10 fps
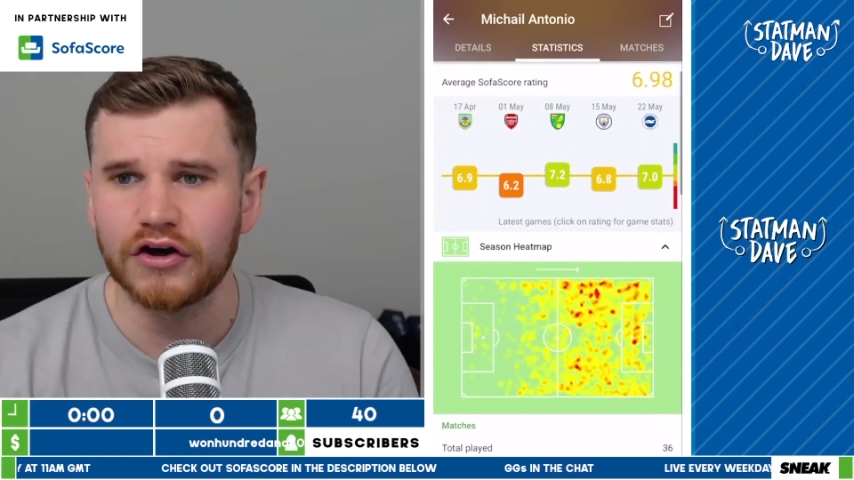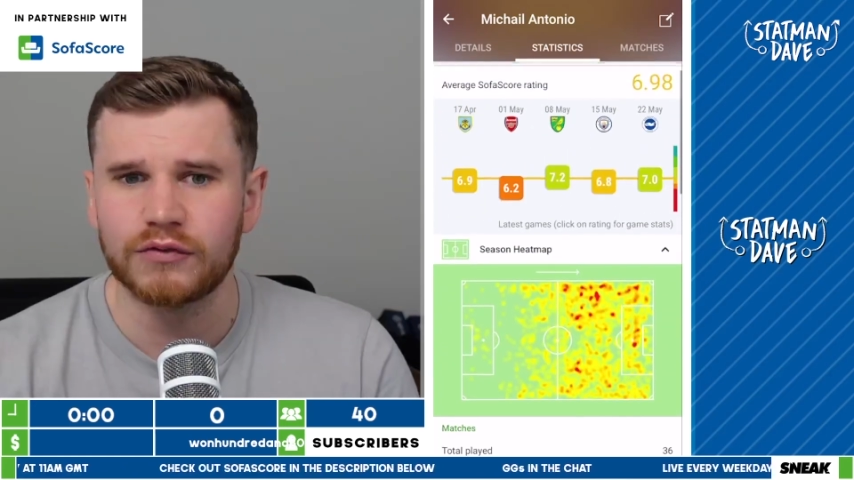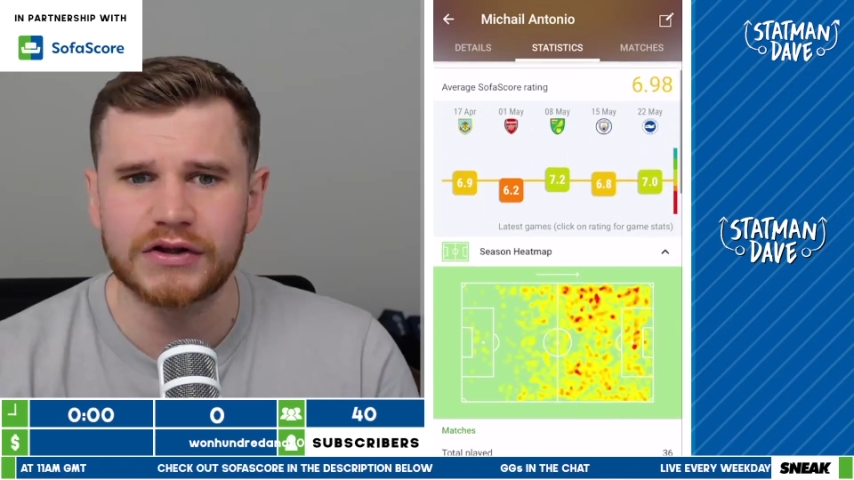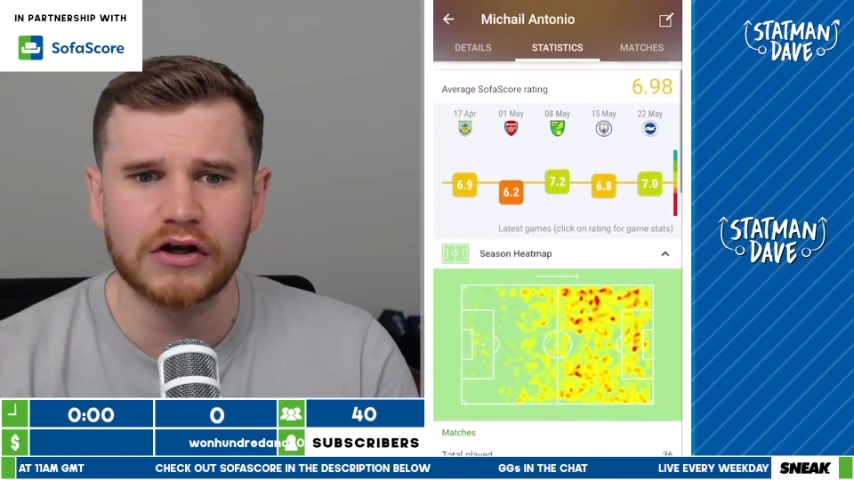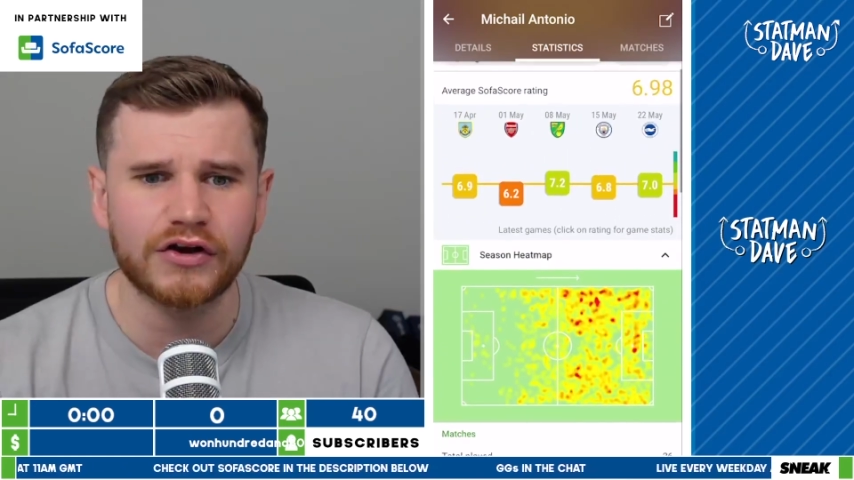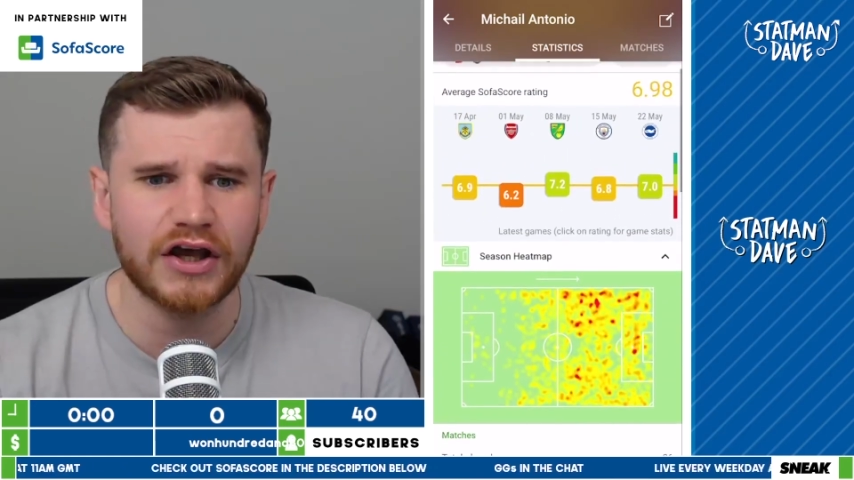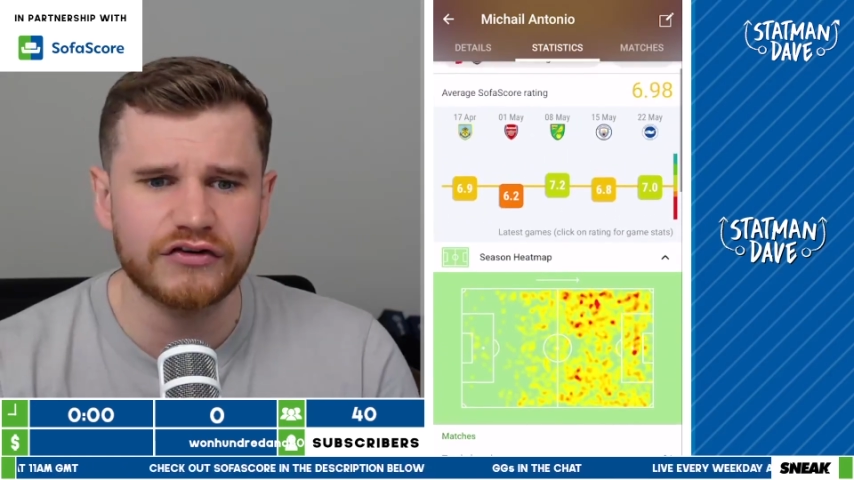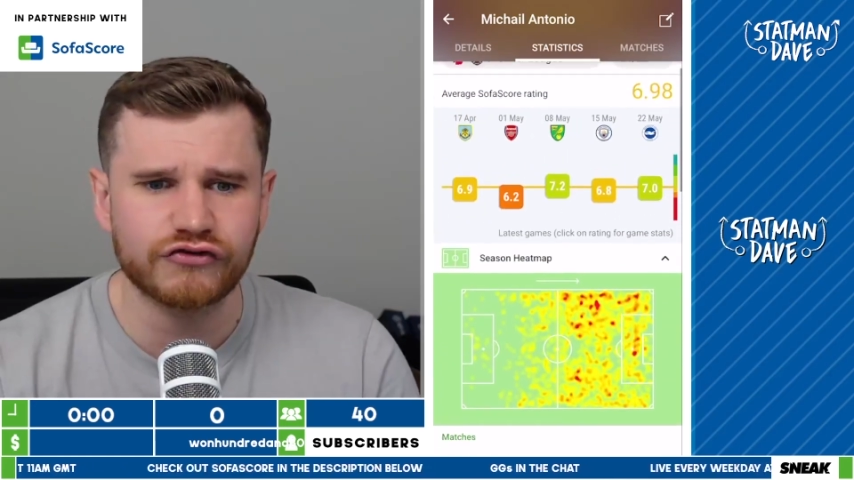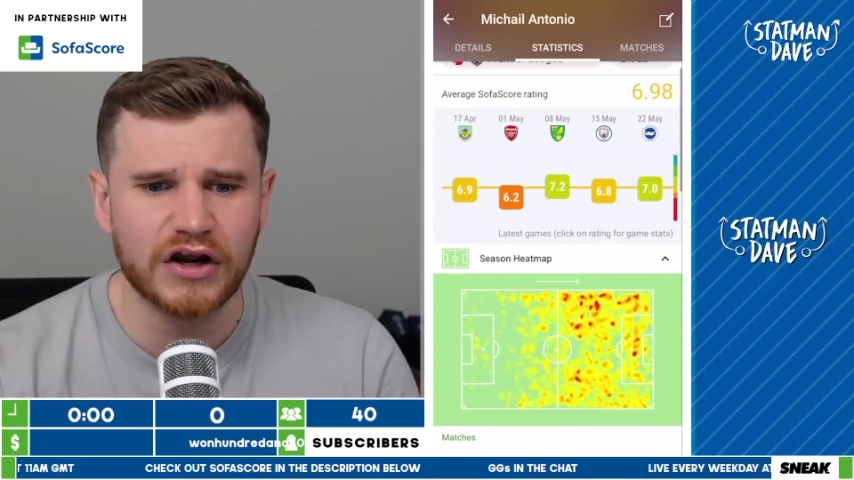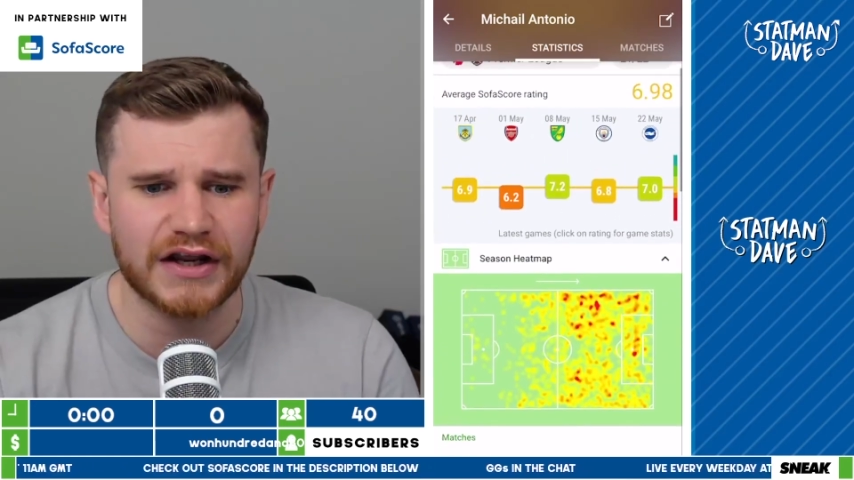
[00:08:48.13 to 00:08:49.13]
When you look at a
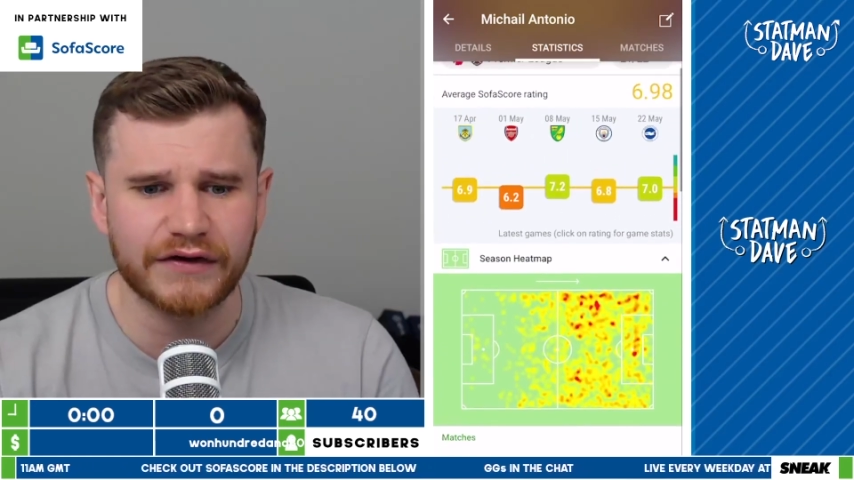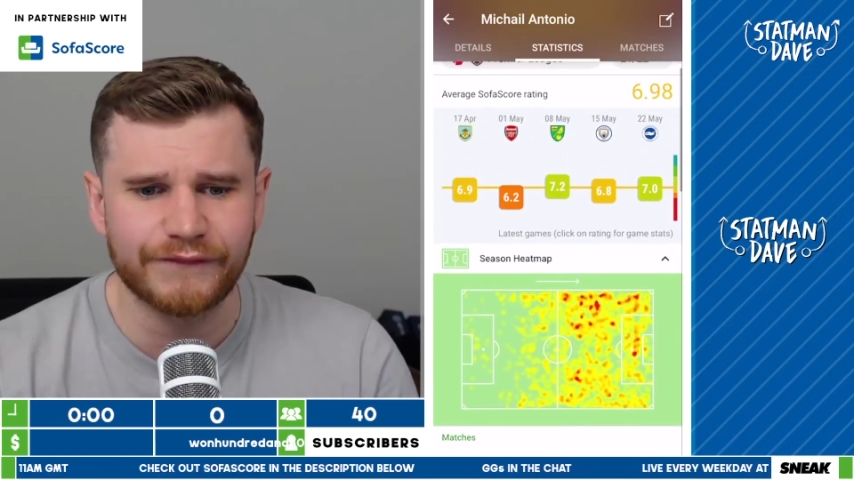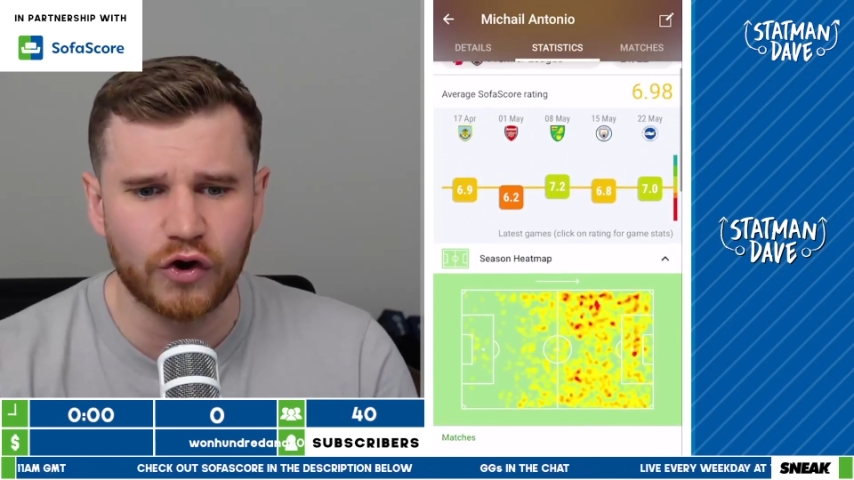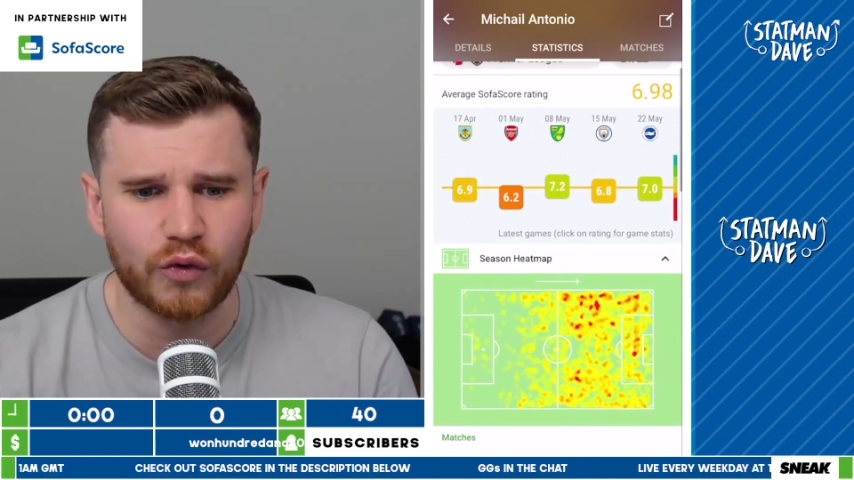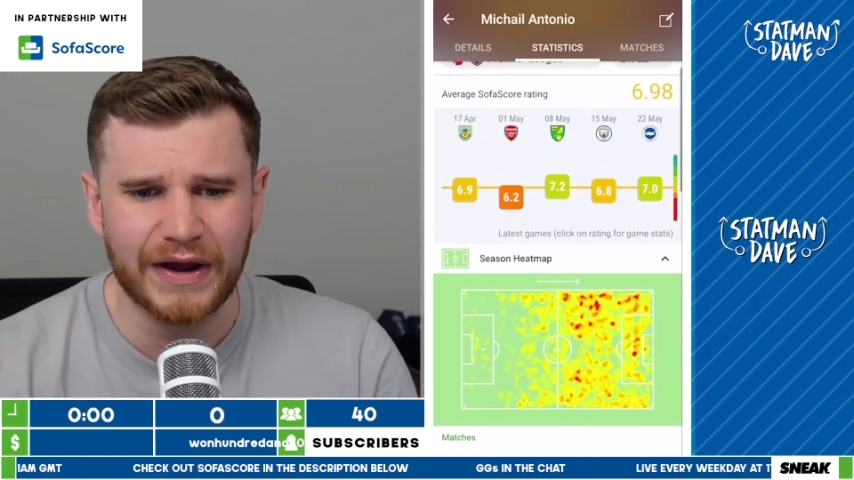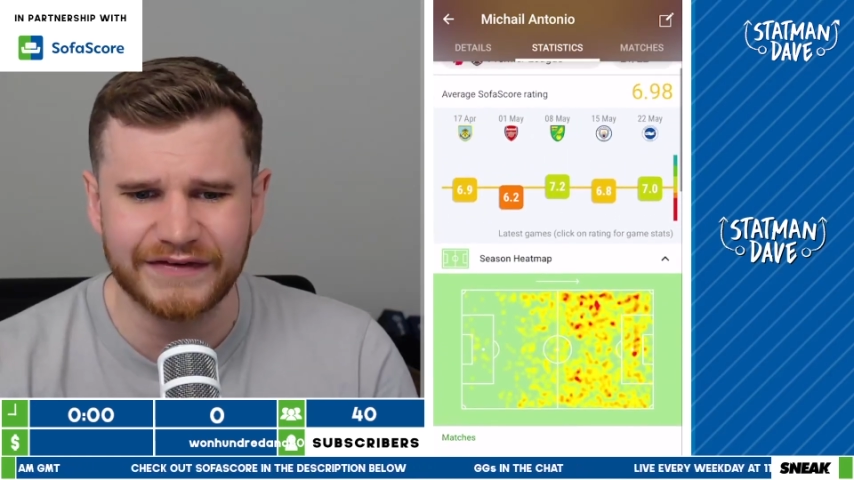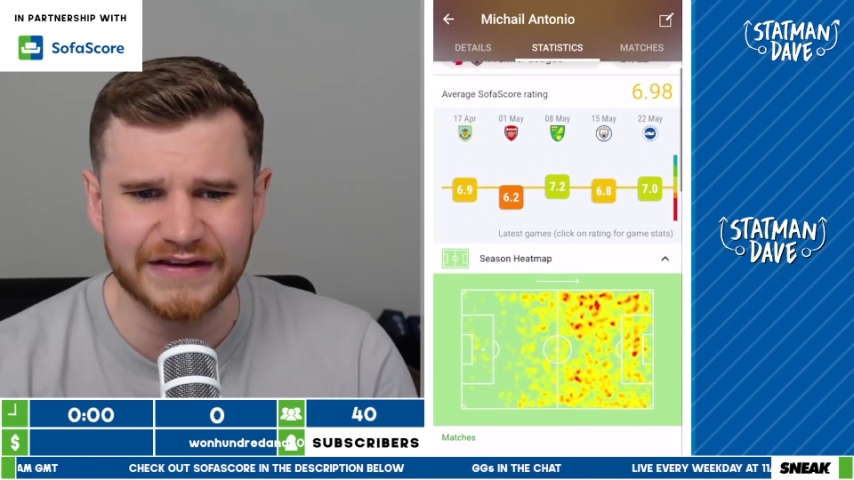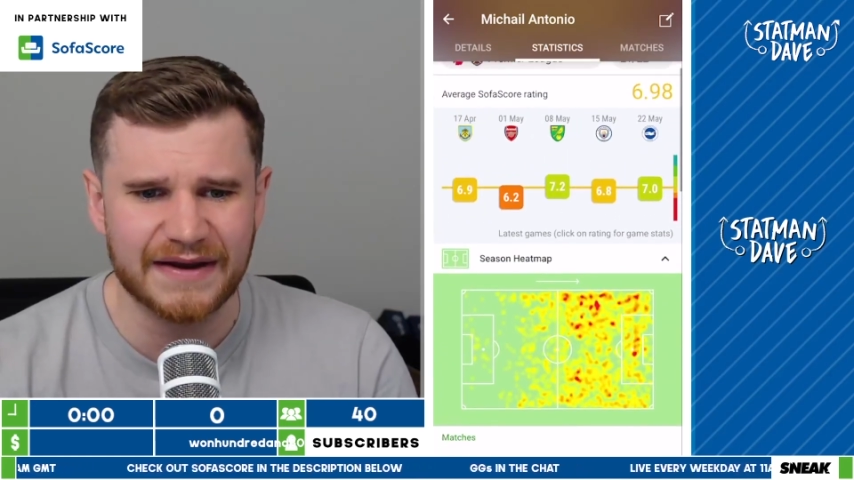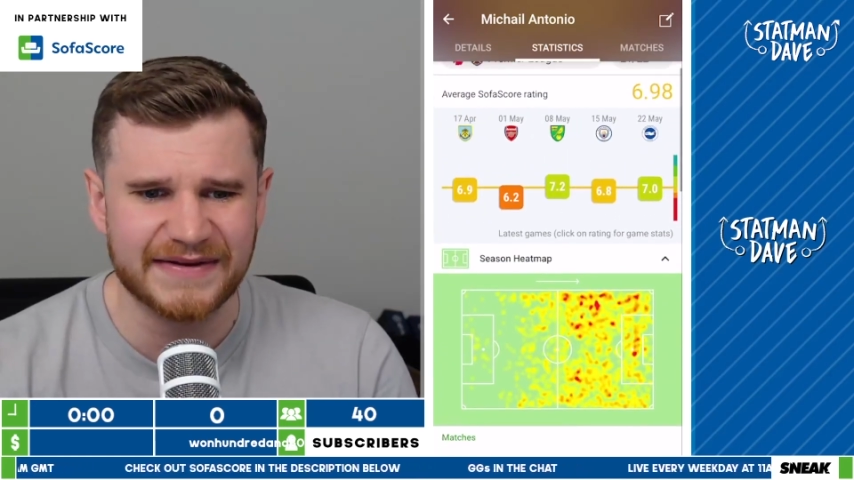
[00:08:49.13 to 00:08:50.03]
striker for West Ham,